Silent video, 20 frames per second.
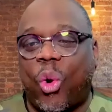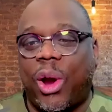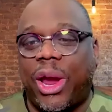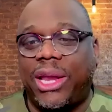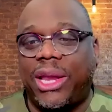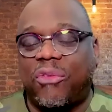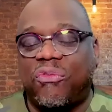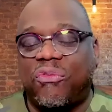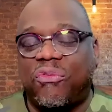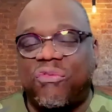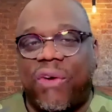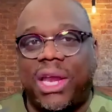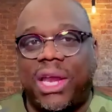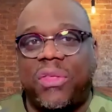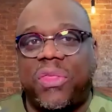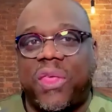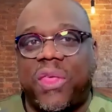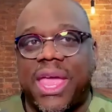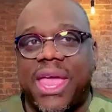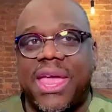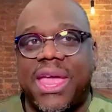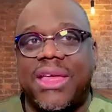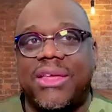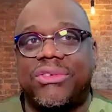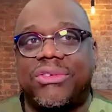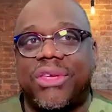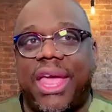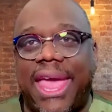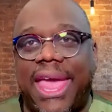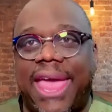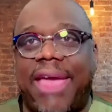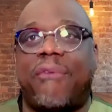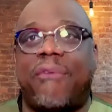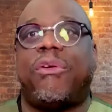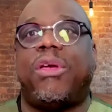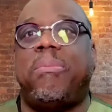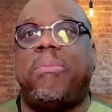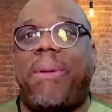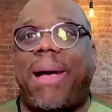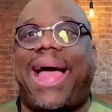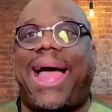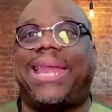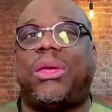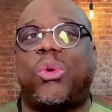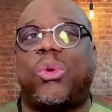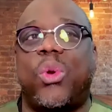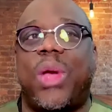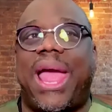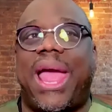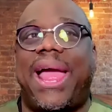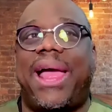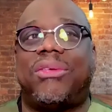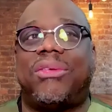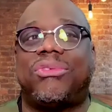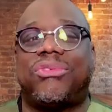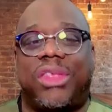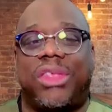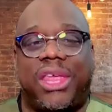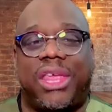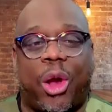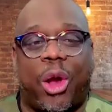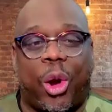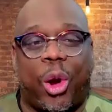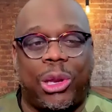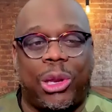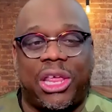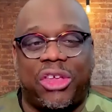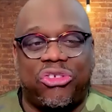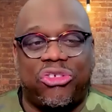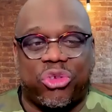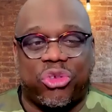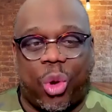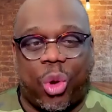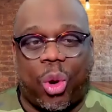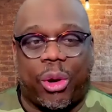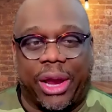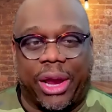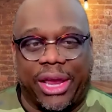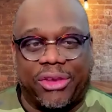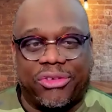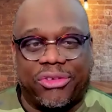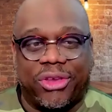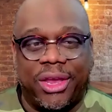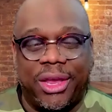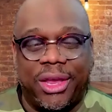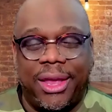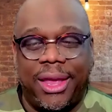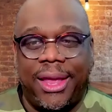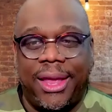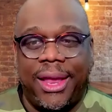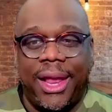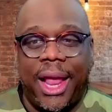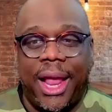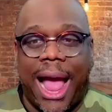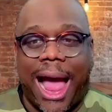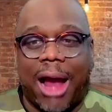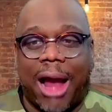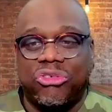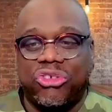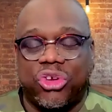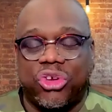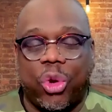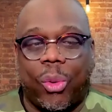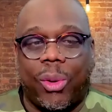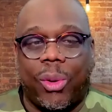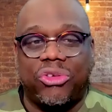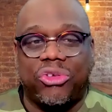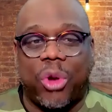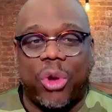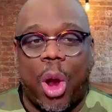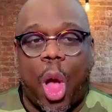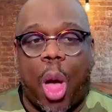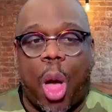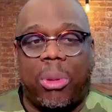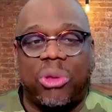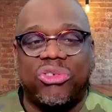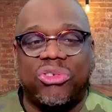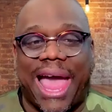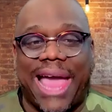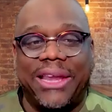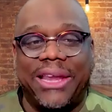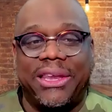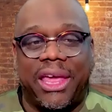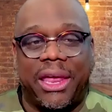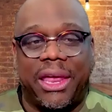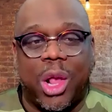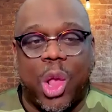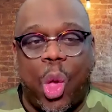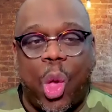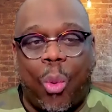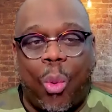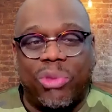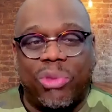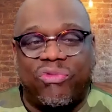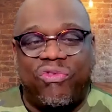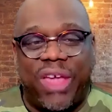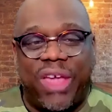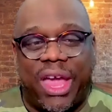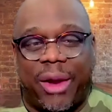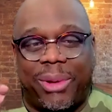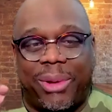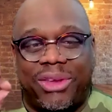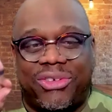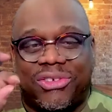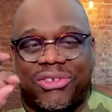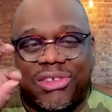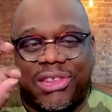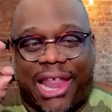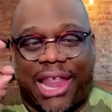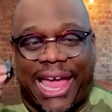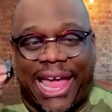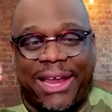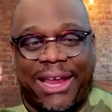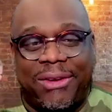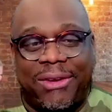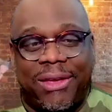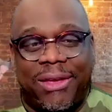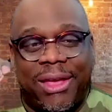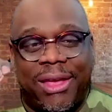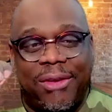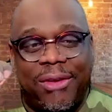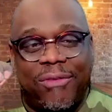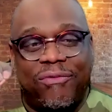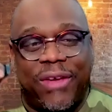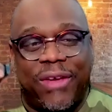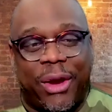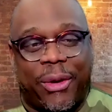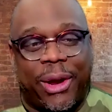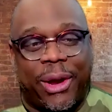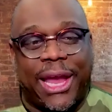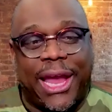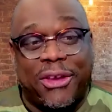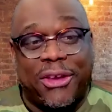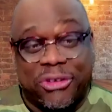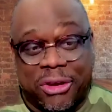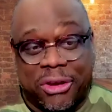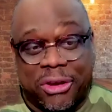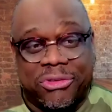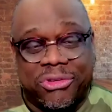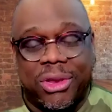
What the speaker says: The funny thing is, everybody who has the early stories, our stories are almost identical with very slight variations.